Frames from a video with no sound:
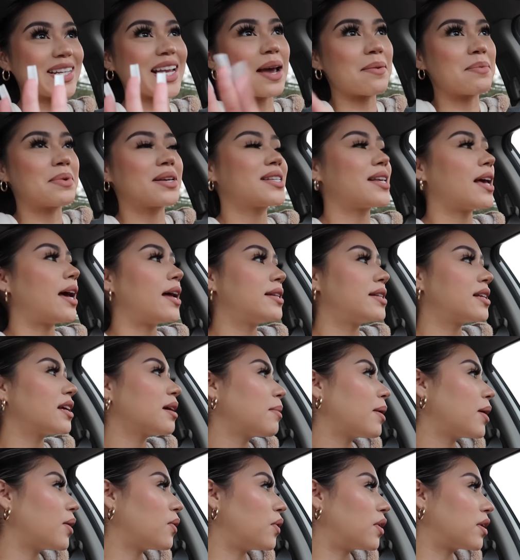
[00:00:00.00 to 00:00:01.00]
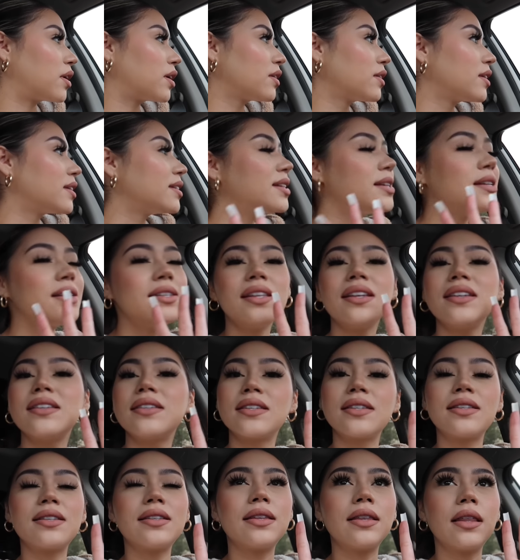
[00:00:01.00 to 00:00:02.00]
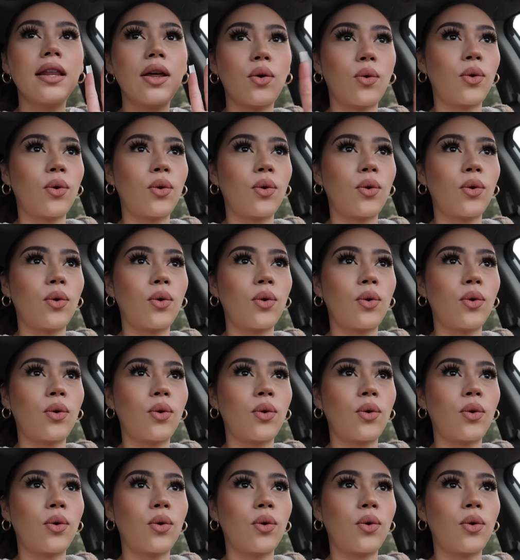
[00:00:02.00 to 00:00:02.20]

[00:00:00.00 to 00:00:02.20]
I'm excited to get my order. This is the, the